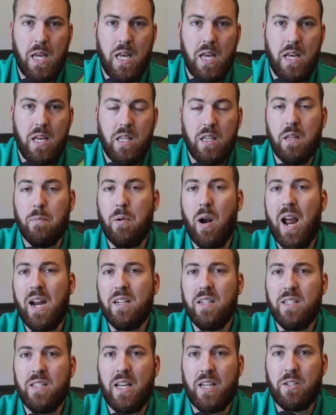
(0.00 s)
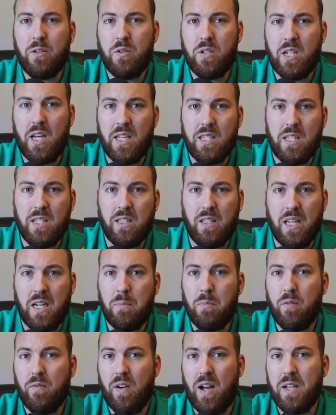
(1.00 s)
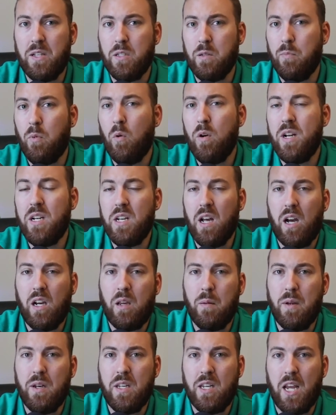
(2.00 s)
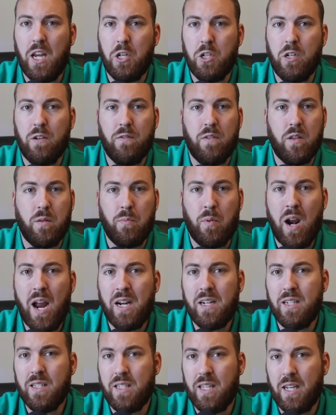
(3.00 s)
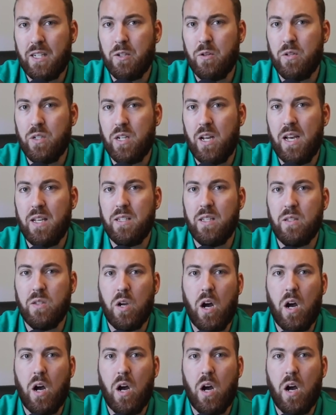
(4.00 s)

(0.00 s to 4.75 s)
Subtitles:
The Practice Exercises link provides supporting documentation for the practice exercises